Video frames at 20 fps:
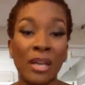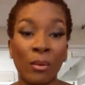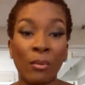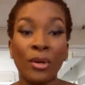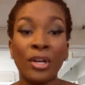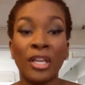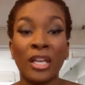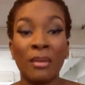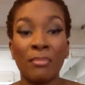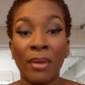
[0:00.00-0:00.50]
I
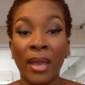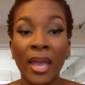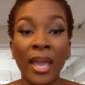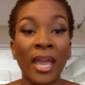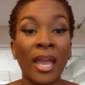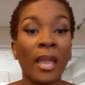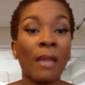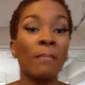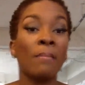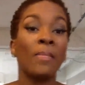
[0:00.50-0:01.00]
want to get
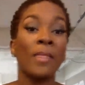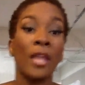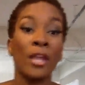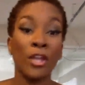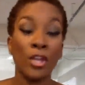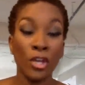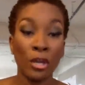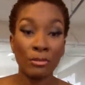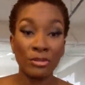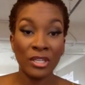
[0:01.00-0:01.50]
paid,
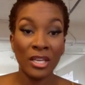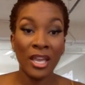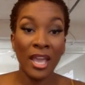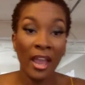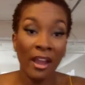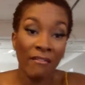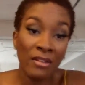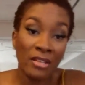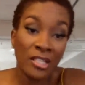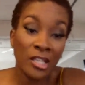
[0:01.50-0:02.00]
you know what I'm saying,
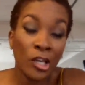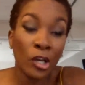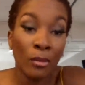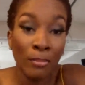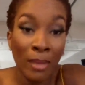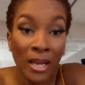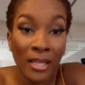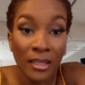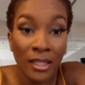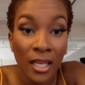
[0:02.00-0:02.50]
every single
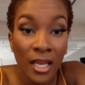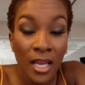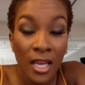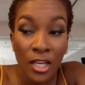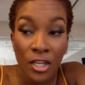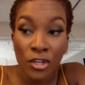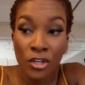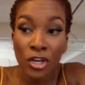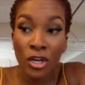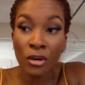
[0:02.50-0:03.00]
month,
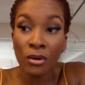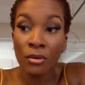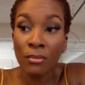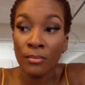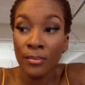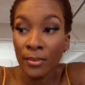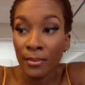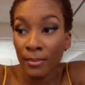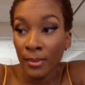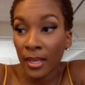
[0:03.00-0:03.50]
you
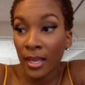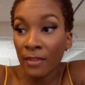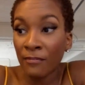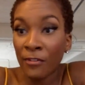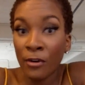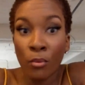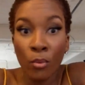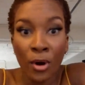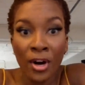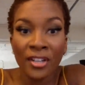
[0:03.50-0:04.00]
know,
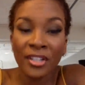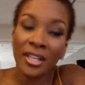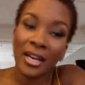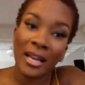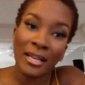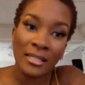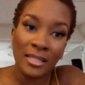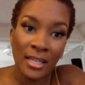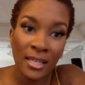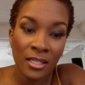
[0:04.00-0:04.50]
for work that
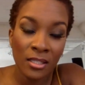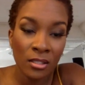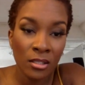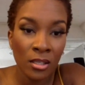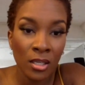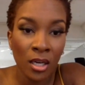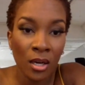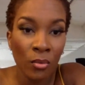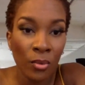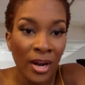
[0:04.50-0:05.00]
I did,
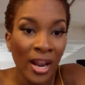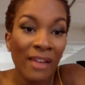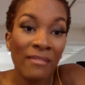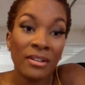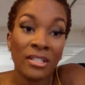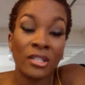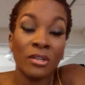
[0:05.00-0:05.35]
you know, whatever.